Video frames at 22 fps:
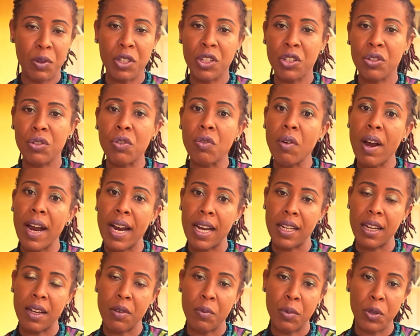which is great,
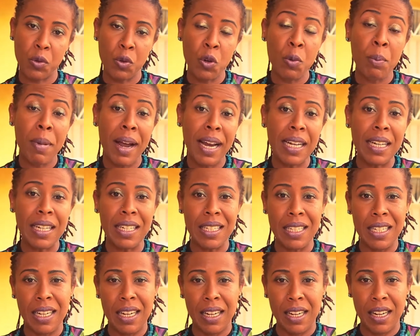which you might
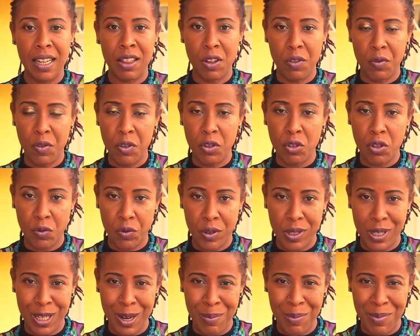need in the future
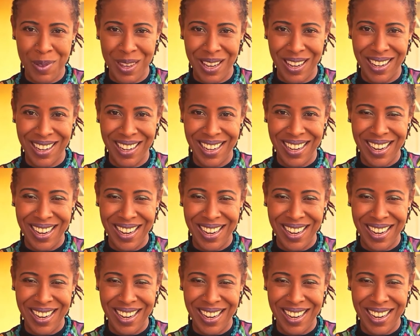for something.